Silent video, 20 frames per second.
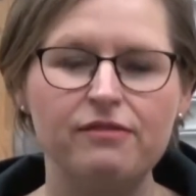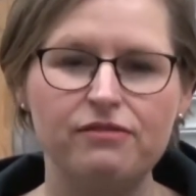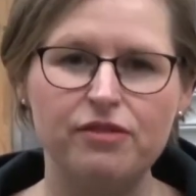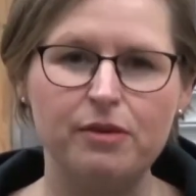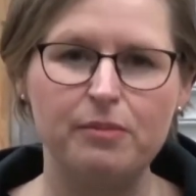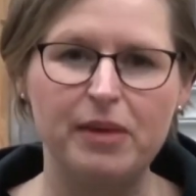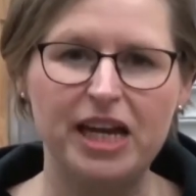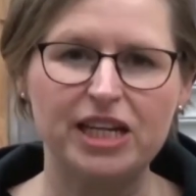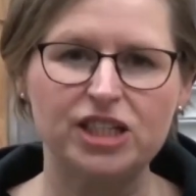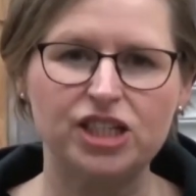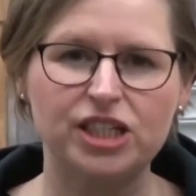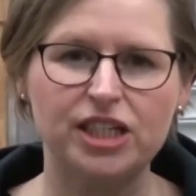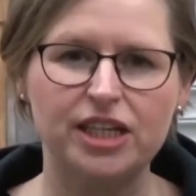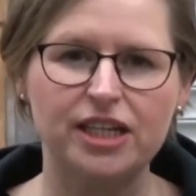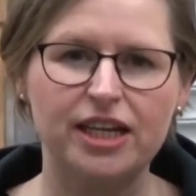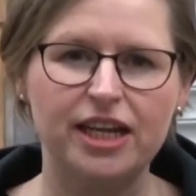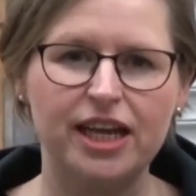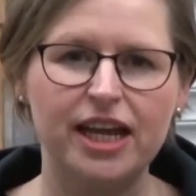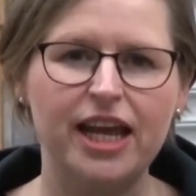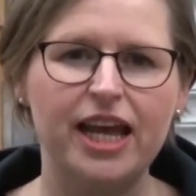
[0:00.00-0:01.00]

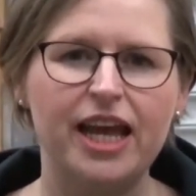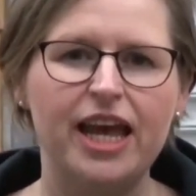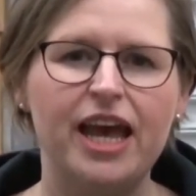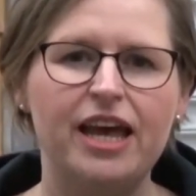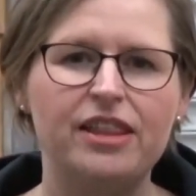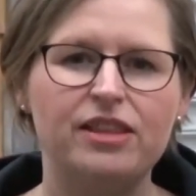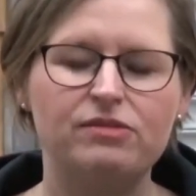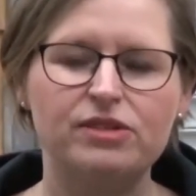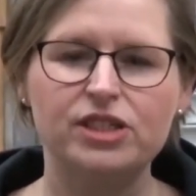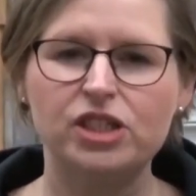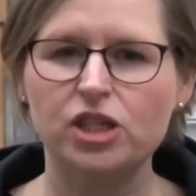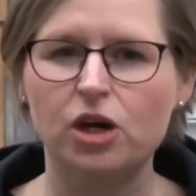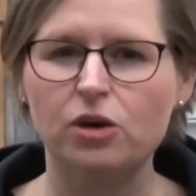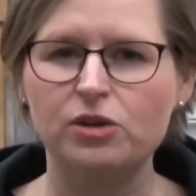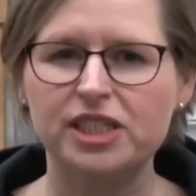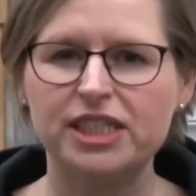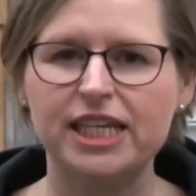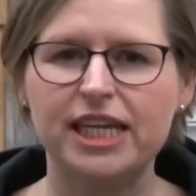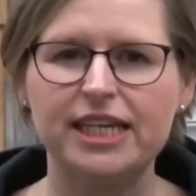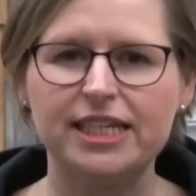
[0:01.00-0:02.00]
information and the
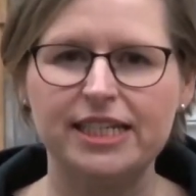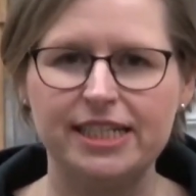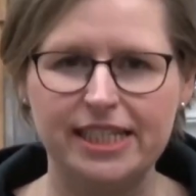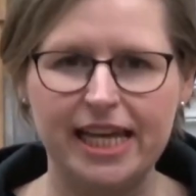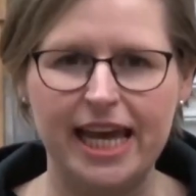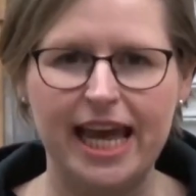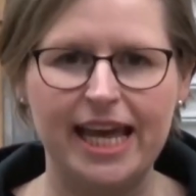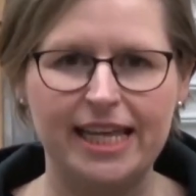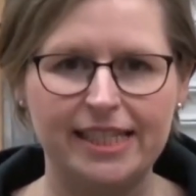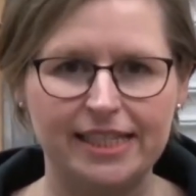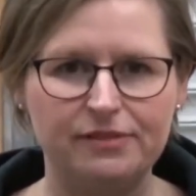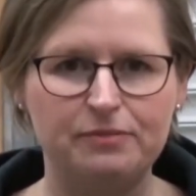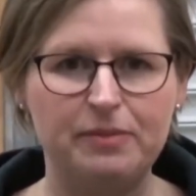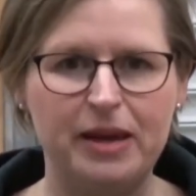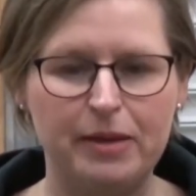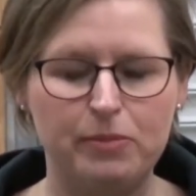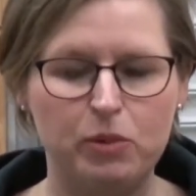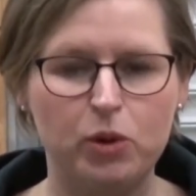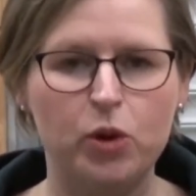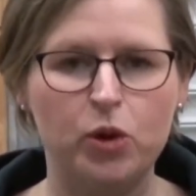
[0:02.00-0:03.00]
results get into the hands of
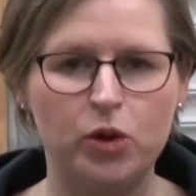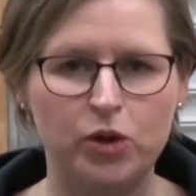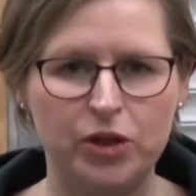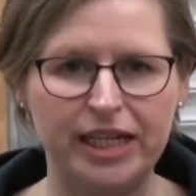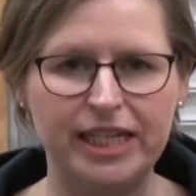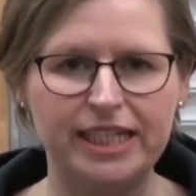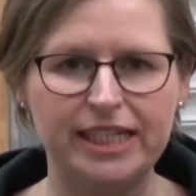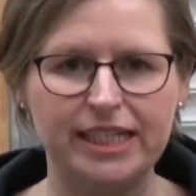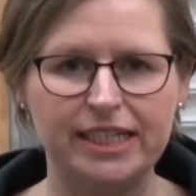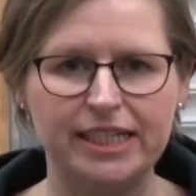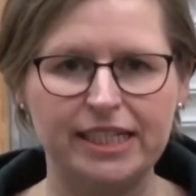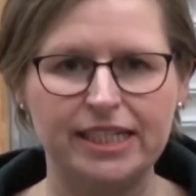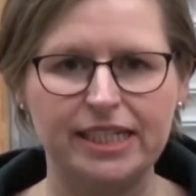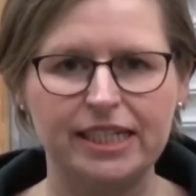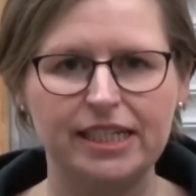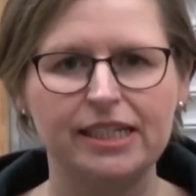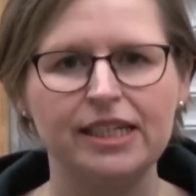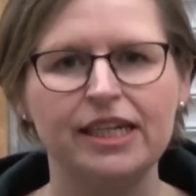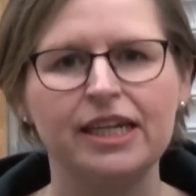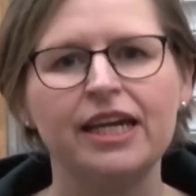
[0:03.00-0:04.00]
people who need it.
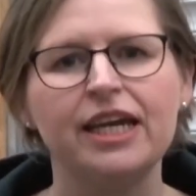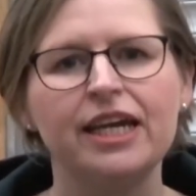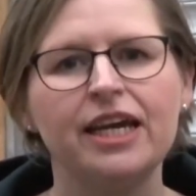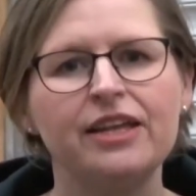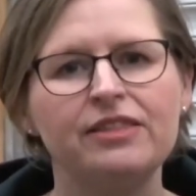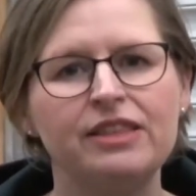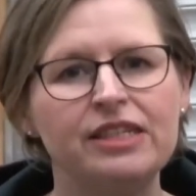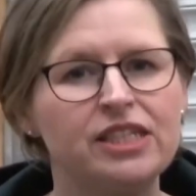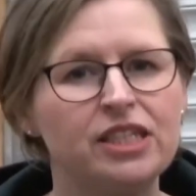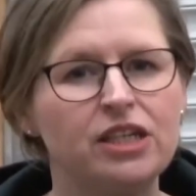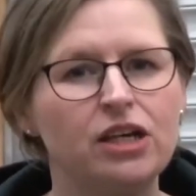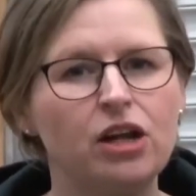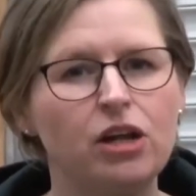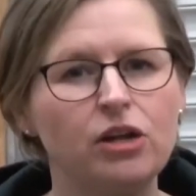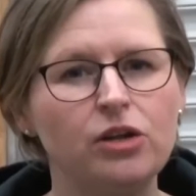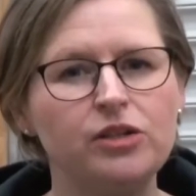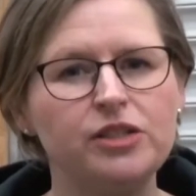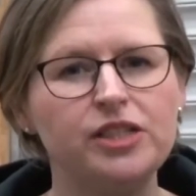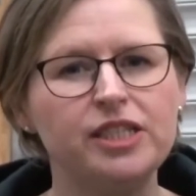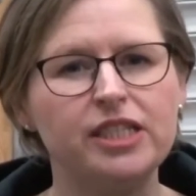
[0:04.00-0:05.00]
This
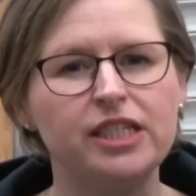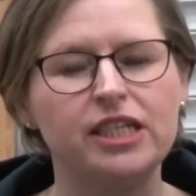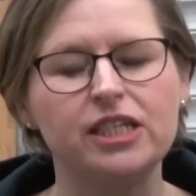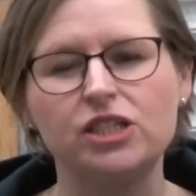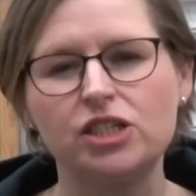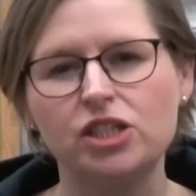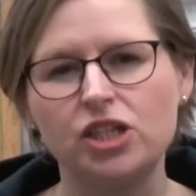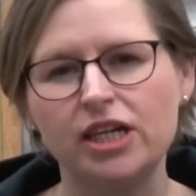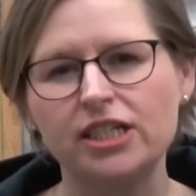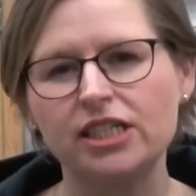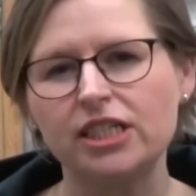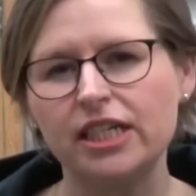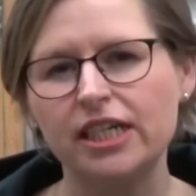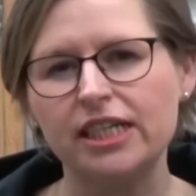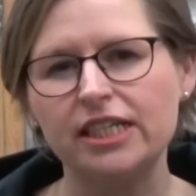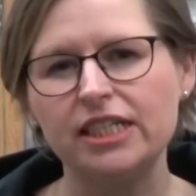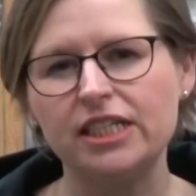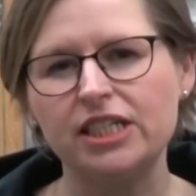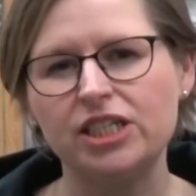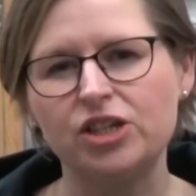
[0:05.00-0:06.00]
includes the construction
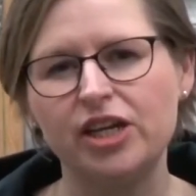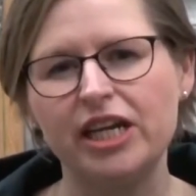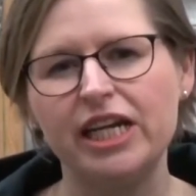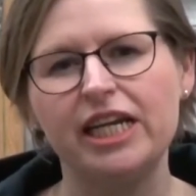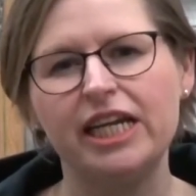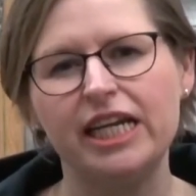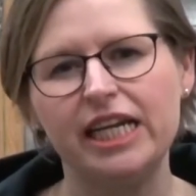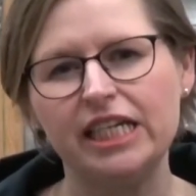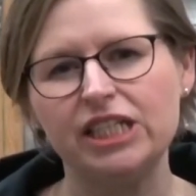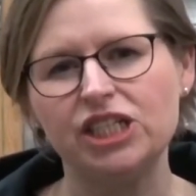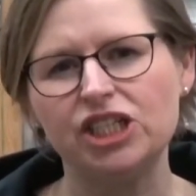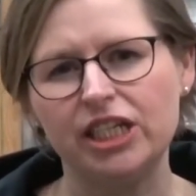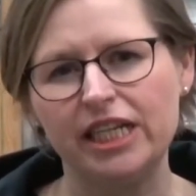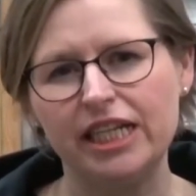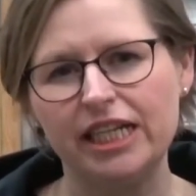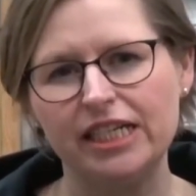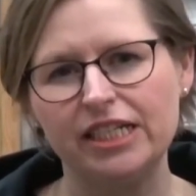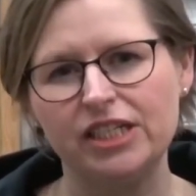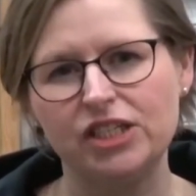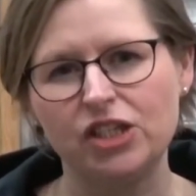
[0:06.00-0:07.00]
industry and
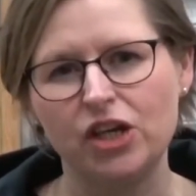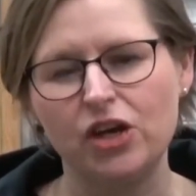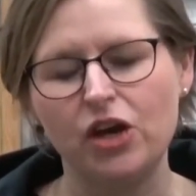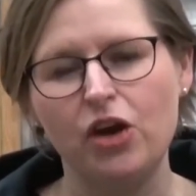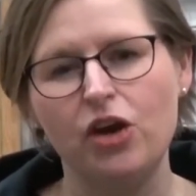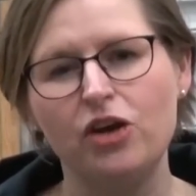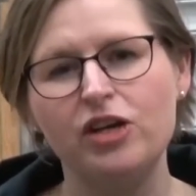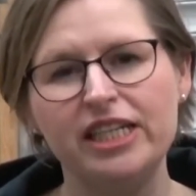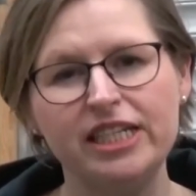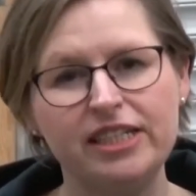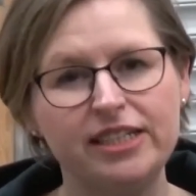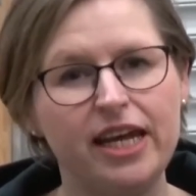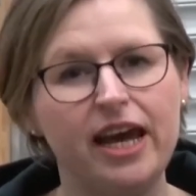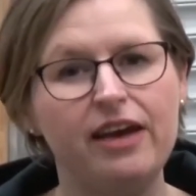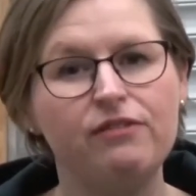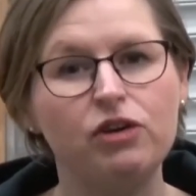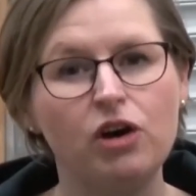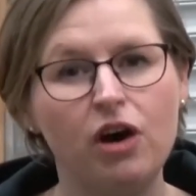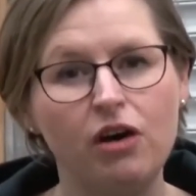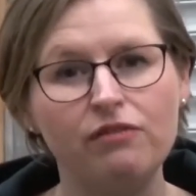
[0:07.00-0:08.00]
engineers who need to
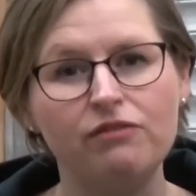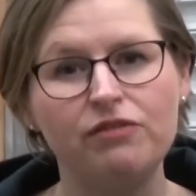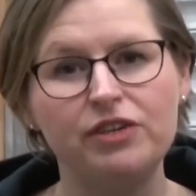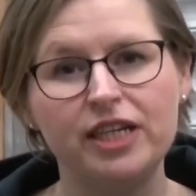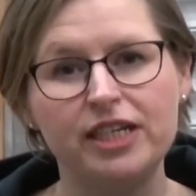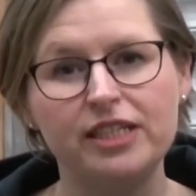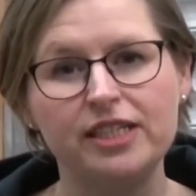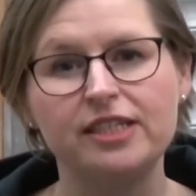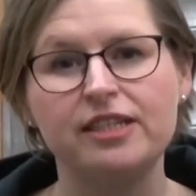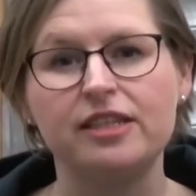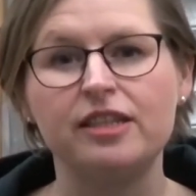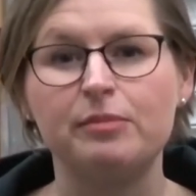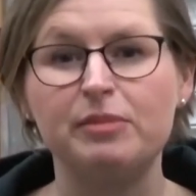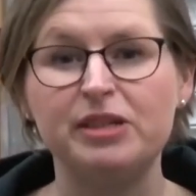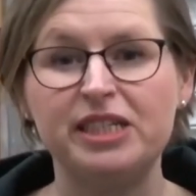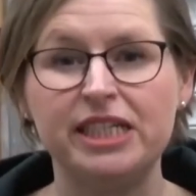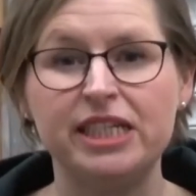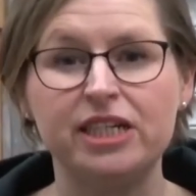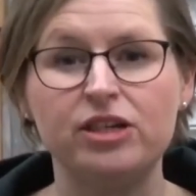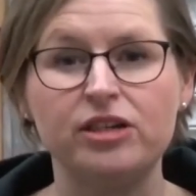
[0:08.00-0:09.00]
have confidence that the
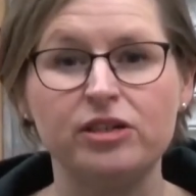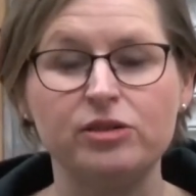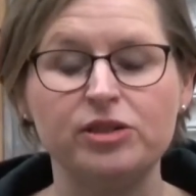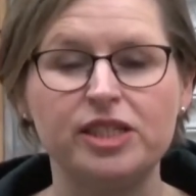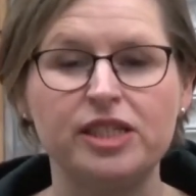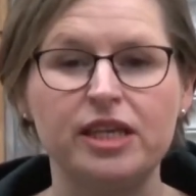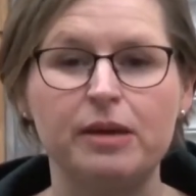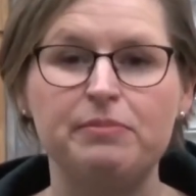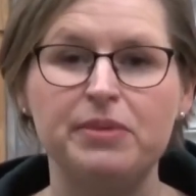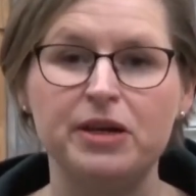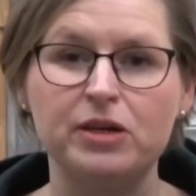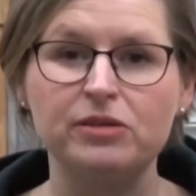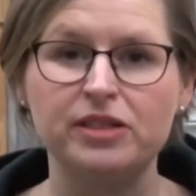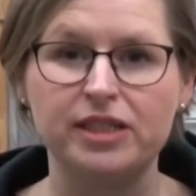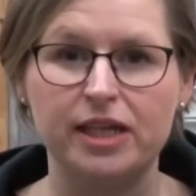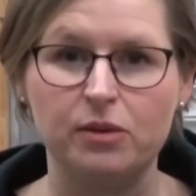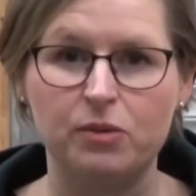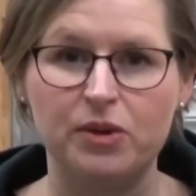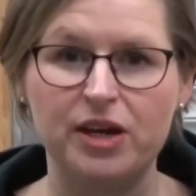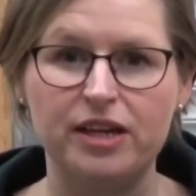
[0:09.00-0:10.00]
materials they're
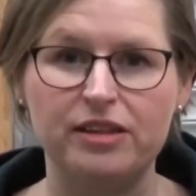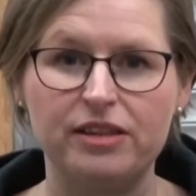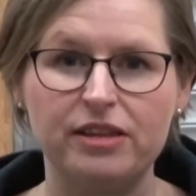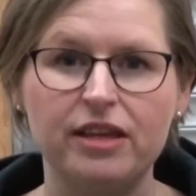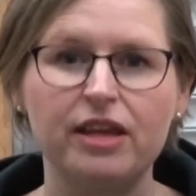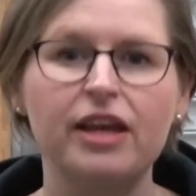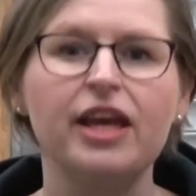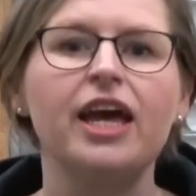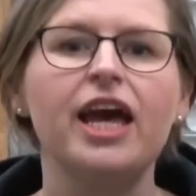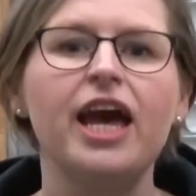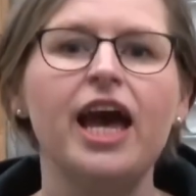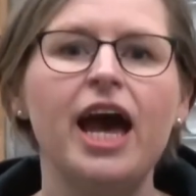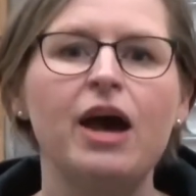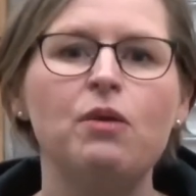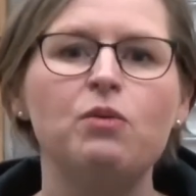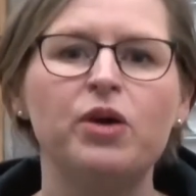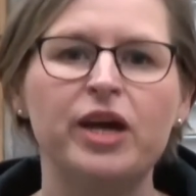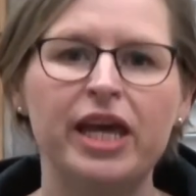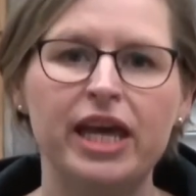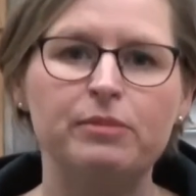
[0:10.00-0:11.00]
building with
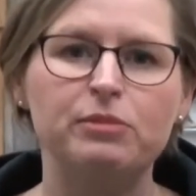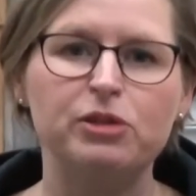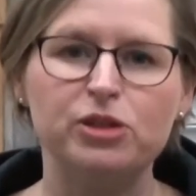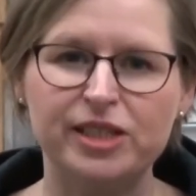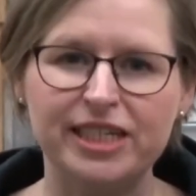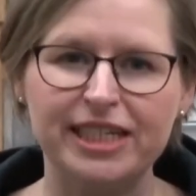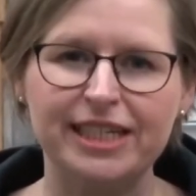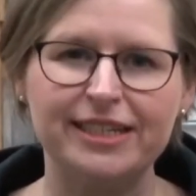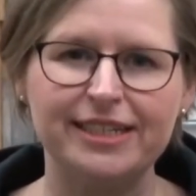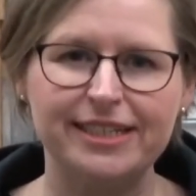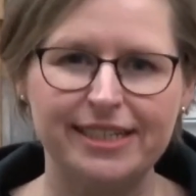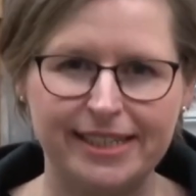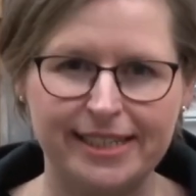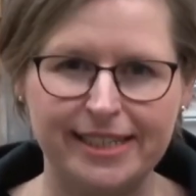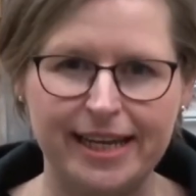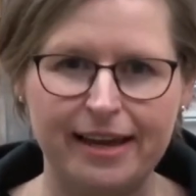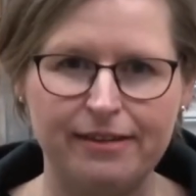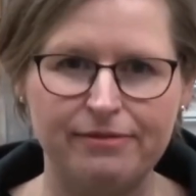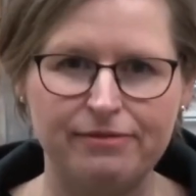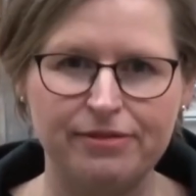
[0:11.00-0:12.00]
will keep New Zealanders
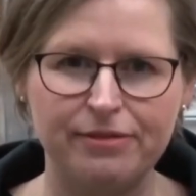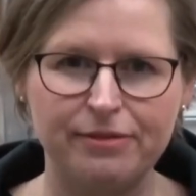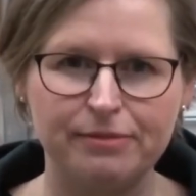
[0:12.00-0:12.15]
safe.